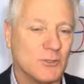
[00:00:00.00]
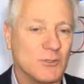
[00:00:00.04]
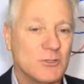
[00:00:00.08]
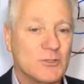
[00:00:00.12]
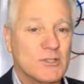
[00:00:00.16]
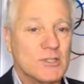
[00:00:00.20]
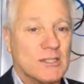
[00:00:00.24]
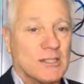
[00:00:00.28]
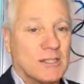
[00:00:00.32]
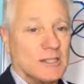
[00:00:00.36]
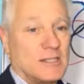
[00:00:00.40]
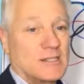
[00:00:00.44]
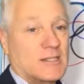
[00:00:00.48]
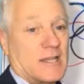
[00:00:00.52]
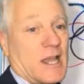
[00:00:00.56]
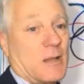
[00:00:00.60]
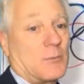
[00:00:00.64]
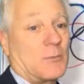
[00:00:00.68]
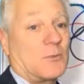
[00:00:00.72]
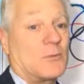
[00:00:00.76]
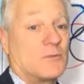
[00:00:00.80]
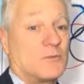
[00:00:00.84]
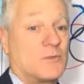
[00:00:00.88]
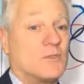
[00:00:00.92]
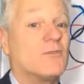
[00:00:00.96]
use the
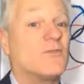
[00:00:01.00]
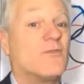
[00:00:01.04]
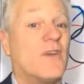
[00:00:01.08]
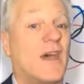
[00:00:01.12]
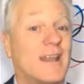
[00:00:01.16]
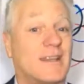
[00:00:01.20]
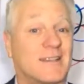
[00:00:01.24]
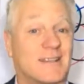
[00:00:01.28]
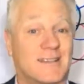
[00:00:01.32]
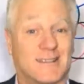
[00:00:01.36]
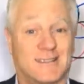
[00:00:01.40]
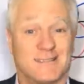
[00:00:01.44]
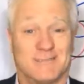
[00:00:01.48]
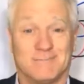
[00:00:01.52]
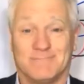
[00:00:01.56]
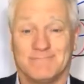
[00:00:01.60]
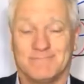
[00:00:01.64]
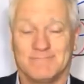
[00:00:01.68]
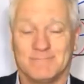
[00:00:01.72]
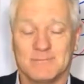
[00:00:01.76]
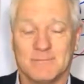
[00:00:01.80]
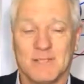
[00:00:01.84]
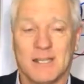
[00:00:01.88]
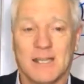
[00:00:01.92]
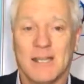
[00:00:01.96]
example of, in fact,
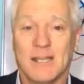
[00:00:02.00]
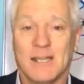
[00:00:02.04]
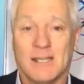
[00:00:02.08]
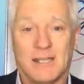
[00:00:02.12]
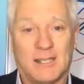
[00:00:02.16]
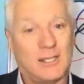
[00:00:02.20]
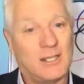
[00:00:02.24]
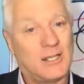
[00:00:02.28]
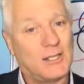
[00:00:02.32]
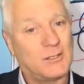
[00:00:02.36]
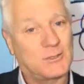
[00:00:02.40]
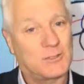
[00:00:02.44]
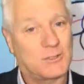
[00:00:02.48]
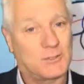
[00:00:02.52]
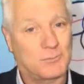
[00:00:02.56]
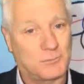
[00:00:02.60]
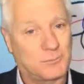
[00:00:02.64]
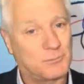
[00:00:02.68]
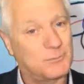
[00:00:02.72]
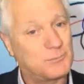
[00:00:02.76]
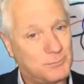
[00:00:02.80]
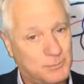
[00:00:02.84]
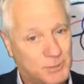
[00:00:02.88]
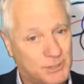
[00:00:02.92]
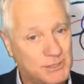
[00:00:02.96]
it's
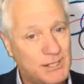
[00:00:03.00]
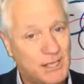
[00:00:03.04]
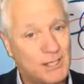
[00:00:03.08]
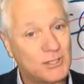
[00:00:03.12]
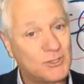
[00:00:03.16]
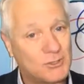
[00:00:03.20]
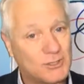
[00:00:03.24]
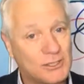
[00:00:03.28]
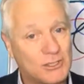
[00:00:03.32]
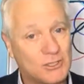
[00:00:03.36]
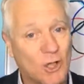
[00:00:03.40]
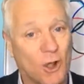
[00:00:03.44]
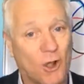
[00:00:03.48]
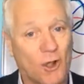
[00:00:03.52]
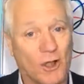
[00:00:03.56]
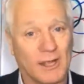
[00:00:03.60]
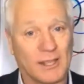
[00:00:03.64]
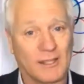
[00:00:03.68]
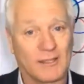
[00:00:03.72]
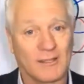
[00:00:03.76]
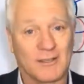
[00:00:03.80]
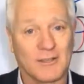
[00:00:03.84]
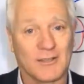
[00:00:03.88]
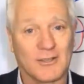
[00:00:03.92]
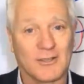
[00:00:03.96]
potentially
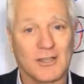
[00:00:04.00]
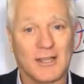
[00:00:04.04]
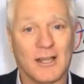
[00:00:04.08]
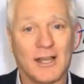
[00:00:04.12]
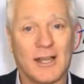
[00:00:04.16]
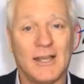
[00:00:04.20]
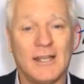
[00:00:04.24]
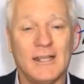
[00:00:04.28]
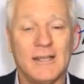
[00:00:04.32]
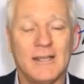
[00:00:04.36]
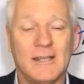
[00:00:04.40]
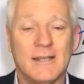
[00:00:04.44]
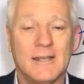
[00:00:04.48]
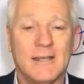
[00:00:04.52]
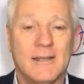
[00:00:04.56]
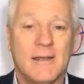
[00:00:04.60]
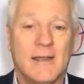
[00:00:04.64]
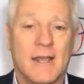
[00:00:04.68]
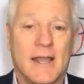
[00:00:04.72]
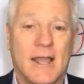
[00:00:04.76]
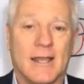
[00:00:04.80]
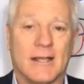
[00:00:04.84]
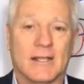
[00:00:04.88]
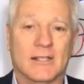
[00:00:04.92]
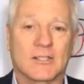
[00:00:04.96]
dying, okay?
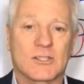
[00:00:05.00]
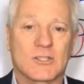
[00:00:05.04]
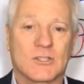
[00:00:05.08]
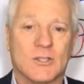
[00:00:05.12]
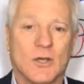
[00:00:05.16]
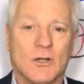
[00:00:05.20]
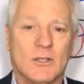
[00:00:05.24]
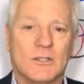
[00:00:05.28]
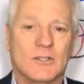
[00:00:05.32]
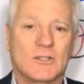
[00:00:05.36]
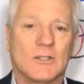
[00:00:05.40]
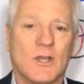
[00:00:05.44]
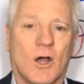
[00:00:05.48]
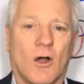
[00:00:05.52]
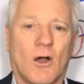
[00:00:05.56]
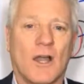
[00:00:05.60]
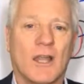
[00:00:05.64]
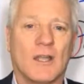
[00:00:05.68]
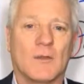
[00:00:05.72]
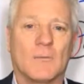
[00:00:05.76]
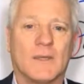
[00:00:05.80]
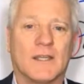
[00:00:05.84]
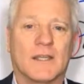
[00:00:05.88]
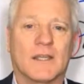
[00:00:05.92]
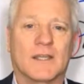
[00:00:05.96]
And it's not
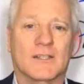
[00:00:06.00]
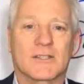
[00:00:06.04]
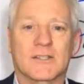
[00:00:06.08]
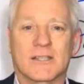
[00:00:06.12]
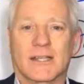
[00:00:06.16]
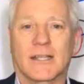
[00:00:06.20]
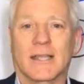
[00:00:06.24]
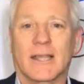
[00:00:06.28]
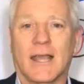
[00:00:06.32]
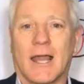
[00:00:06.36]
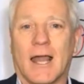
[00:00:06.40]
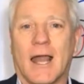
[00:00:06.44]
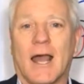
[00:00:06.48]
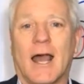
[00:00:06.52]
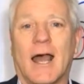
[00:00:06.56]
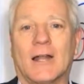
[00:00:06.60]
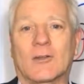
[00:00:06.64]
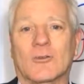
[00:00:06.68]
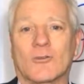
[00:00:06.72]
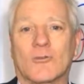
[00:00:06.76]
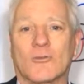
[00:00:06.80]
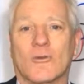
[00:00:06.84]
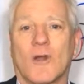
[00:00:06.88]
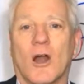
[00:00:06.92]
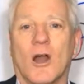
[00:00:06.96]
dying because it
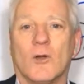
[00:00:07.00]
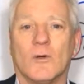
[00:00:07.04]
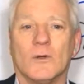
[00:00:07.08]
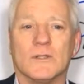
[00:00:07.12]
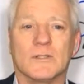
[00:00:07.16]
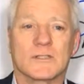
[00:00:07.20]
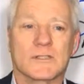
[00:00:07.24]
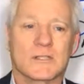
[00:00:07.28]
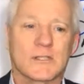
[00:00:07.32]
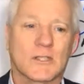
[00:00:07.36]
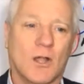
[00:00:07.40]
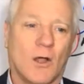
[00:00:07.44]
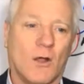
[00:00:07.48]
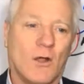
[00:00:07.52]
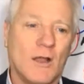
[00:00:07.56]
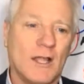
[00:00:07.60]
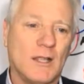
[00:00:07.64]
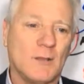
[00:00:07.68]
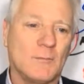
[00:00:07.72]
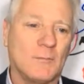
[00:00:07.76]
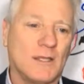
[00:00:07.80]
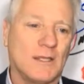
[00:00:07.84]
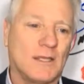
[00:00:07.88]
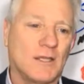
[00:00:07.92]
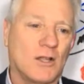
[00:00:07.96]
can't grow. It's
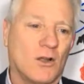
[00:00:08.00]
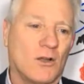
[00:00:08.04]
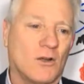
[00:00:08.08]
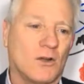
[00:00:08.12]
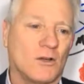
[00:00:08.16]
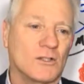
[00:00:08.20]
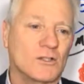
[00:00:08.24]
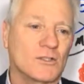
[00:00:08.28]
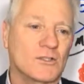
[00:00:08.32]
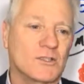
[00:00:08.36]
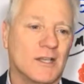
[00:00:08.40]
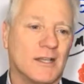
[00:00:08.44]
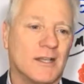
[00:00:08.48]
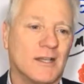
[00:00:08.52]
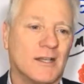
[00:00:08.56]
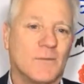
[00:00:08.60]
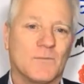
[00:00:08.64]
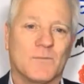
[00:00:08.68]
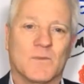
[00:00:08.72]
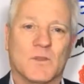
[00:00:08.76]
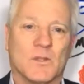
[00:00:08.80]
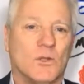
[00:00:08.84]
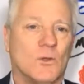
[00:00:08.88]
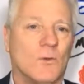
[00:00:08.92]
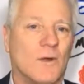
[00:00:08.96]
dying because
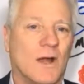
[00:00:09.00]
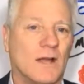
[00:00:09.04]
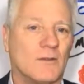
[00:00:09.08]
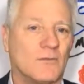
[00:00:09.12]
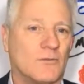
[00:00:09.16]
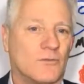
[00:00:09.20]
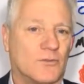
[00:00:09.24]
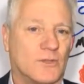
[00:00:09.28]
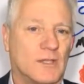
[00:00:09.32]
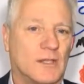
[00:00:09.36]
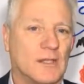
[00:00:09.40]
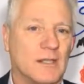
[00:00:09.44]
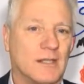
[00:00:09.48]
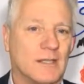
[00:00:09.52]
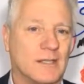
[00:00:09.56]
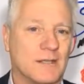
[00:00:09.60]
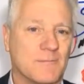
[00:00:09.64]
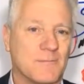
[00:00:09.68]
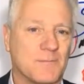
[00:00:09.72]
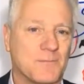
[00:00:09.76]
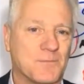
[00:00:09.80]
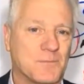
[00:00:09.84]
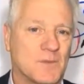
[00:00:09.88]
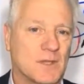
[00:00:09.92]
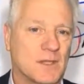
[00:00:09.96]
you aren't feeding
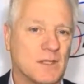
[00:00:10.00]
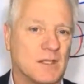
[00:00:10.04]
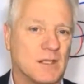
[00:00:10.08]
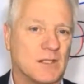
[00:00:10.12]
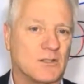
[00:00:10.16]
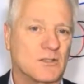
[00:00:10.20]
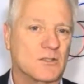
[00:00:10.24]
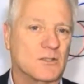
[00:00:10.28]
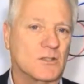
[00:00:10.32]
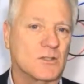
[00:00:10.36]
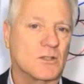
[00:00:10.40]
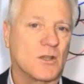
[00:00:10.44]
it. It's